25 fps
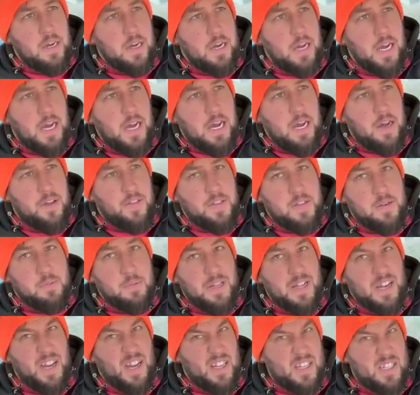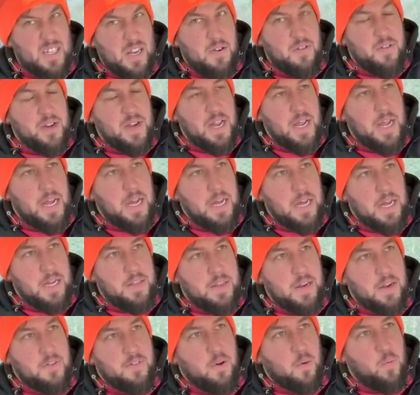Uh, this will be the last load there, and
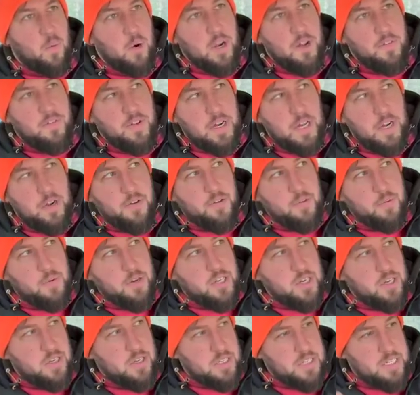then I've got one other load which I'm going to